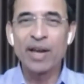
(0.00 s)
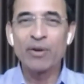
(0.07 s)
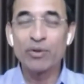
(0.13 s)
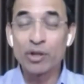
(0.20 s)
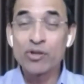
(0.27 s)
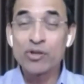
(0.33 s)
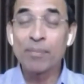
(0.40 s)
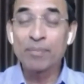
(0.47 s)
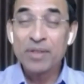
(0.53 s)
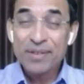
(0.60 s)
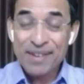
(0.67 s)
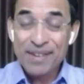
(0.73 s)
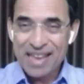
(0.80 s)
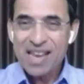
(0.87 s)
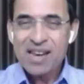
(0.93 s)
on the top
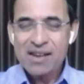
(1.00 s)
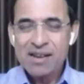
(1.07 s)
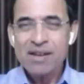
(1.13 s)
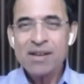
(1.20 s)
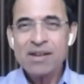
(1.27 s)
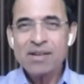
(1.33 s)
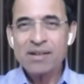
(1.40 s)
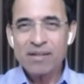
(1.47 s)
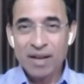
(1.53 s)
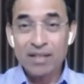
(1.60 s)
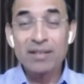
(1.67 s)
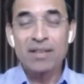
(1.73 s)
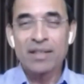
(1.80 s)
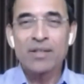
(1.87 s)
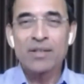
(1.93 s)
3 rather than
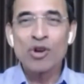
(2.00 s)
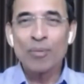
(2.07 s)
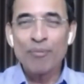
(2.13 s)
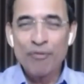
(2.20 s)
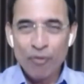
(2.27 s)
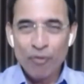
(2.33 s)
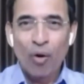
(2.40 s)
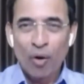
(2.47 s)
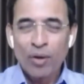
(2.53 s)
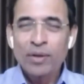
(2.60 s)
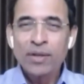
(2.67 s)
the top 4.